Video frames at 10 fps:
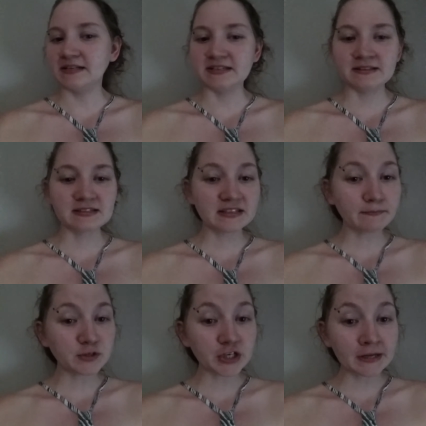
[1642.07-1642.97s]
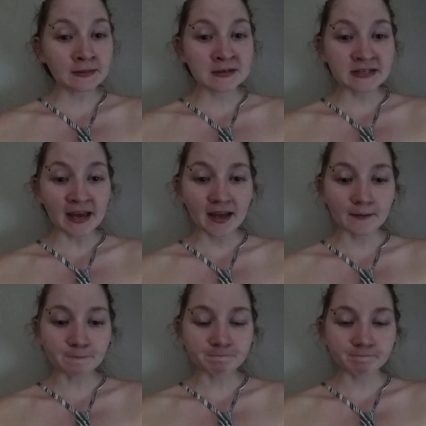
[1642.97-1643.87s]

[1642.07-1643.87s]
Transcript: I didn't sleep during the day.